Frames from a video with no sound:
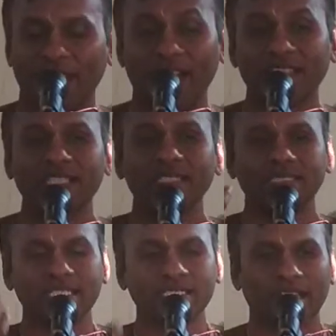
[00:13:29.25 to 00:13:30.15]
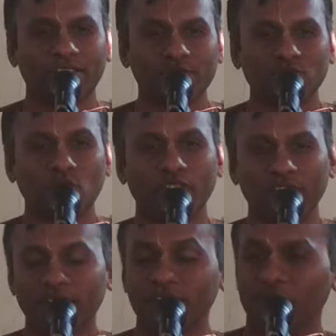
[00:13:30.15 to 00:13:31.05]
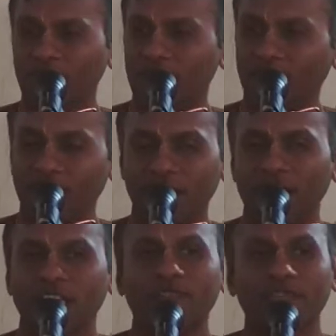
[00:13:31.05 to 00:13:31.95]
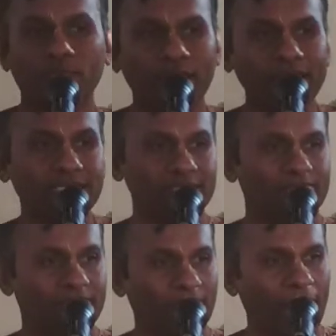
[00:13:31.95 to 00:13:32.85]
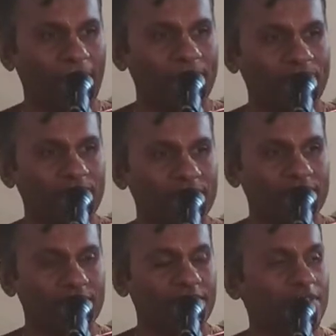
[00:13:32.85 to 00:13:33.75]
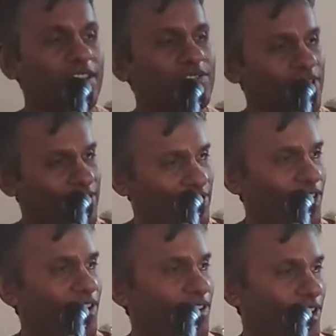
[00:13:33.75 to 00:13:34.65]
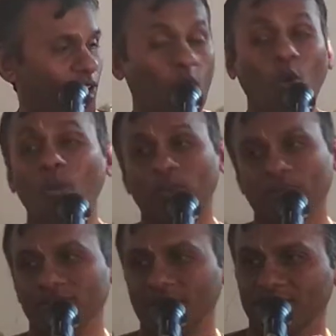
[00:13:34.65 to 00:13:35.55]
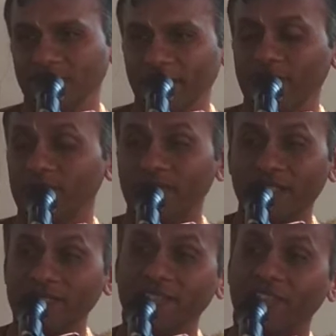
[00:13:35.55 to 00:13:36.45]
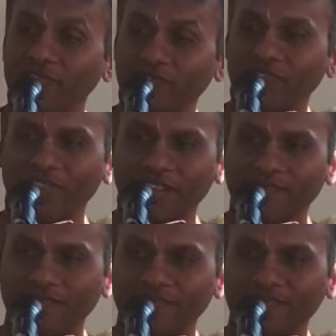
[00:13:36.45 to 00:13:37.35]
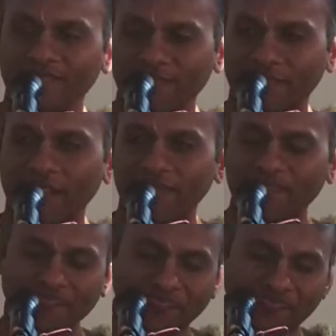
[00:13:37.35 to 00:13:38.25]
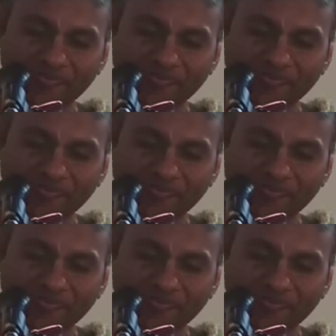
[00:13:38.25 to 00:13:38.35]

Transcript: And since he is actually so dear to Krishna, if you please him, there is actually a hope that we will please Krishna, right?